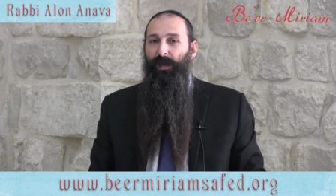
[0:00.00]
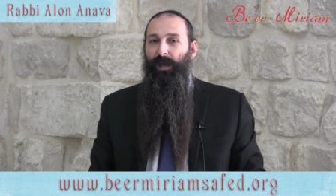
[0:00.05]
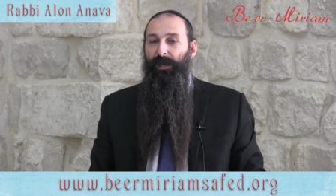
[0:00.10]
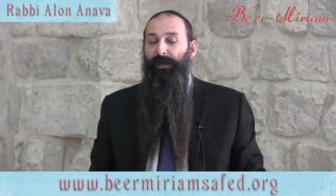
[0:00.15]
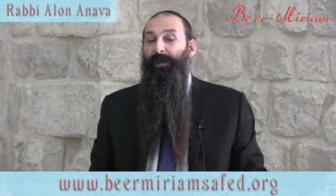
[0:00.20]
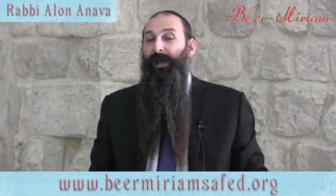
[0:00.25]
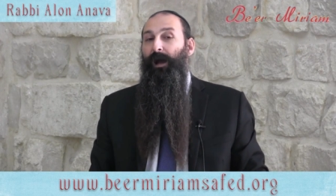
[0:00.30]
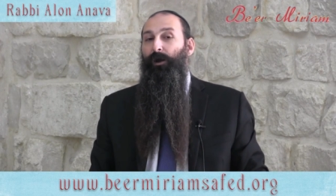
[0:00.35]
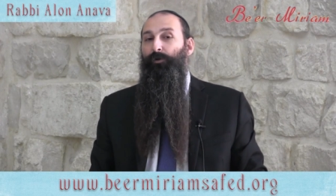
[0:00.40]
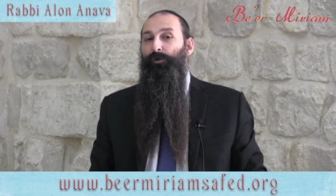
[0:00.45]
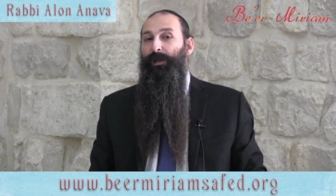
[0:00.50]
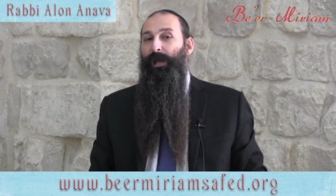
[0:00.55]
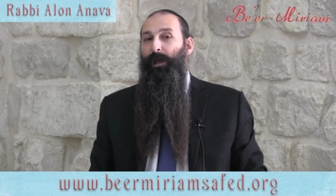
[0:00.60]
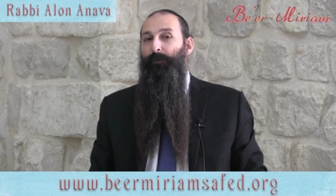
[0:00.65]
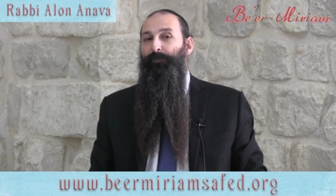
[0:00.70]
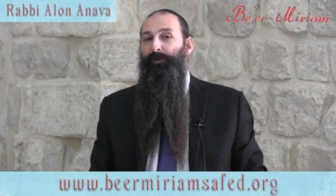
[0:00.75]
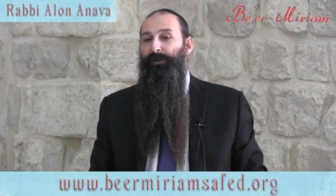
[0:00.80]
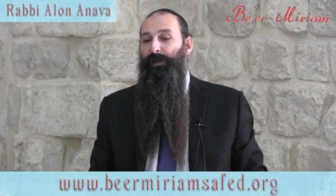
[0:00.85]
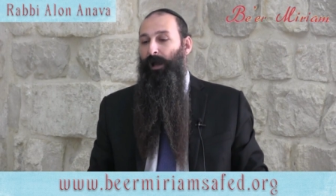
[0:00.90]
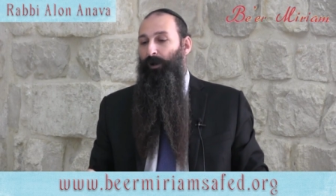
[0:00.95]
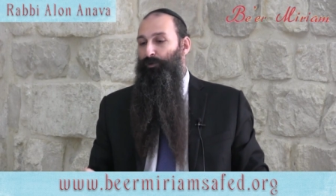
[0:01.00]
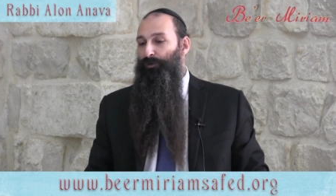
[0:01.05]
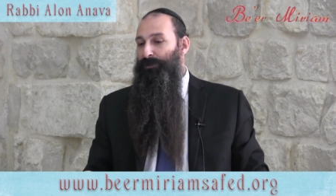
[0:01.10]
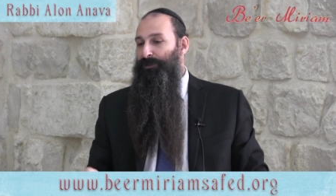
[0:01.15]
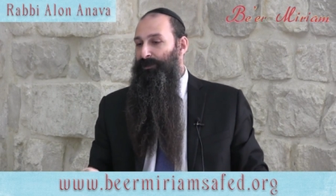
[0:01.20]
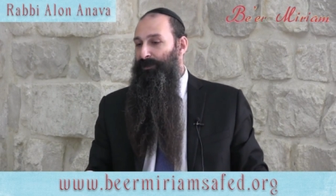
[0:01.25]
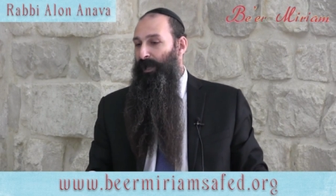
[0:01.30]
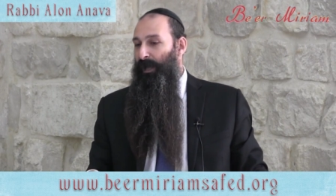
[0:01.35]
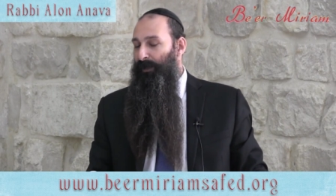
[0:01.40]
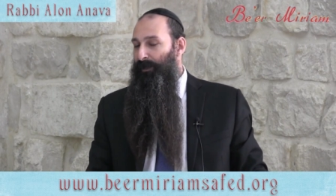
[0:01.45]
And now what happened, I
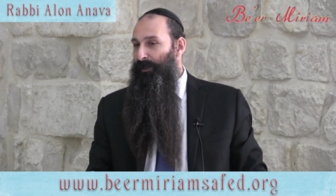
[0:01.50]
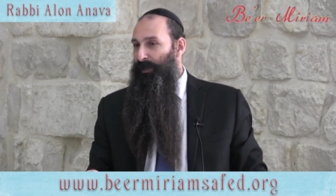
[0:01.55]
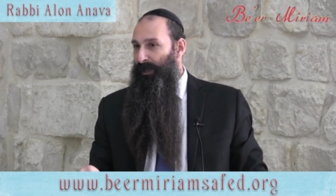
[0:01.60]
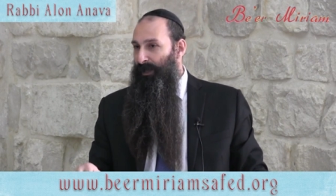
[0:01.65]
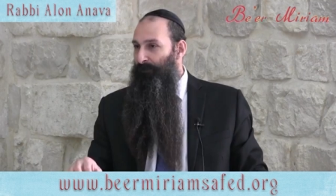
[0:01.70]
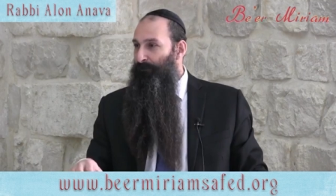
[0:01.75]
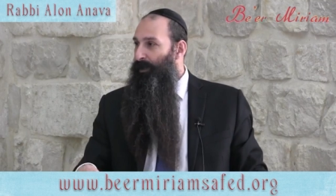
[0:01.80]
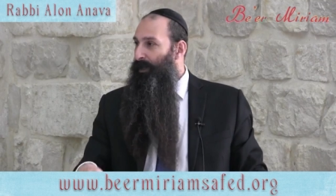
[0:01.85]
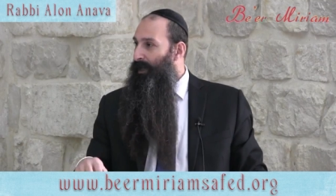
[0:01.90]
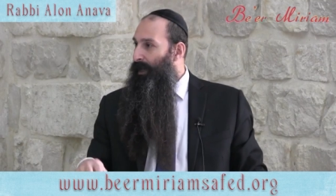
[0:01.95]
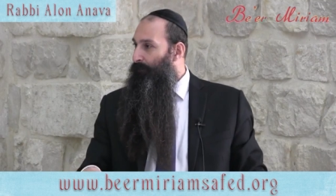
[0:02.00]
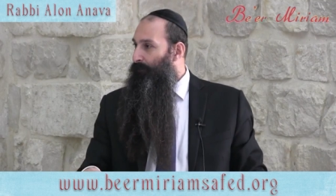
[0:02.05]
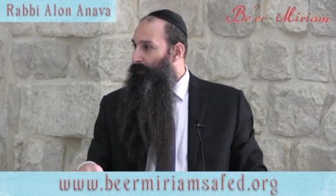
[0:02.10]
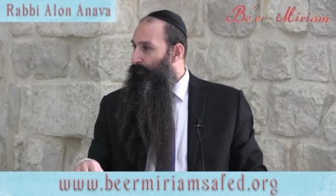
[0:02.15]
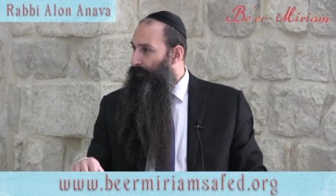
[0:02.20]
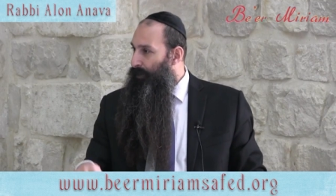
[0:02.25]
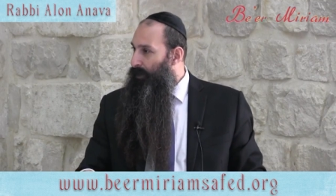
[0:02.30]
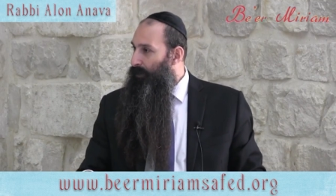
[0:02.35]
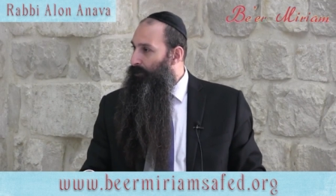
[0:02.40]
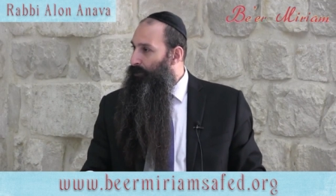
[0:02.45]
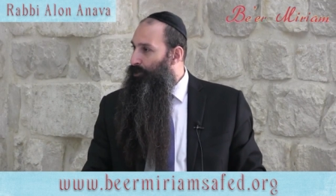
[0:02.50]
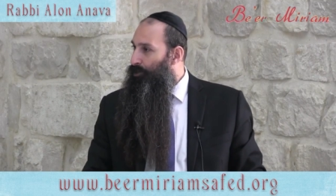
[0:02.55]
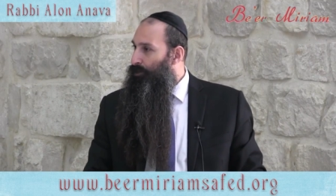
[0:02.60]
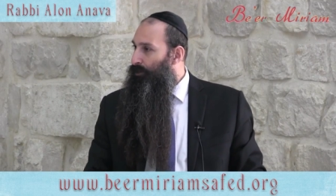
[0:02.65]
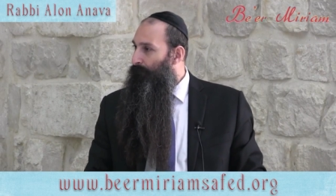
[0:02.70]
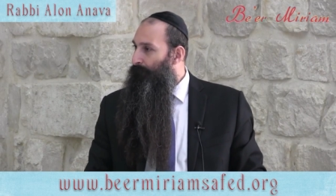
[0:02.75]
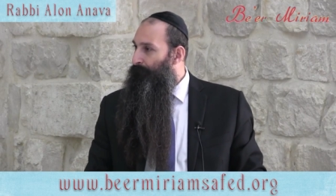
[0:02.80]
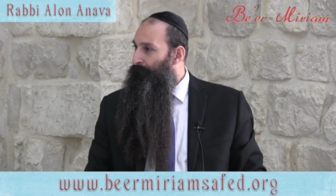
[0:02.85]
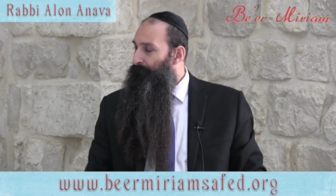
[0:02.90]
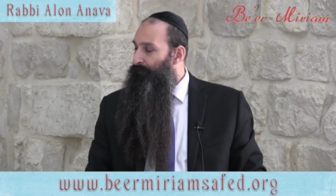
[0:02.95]
was stuck in Miami Beach.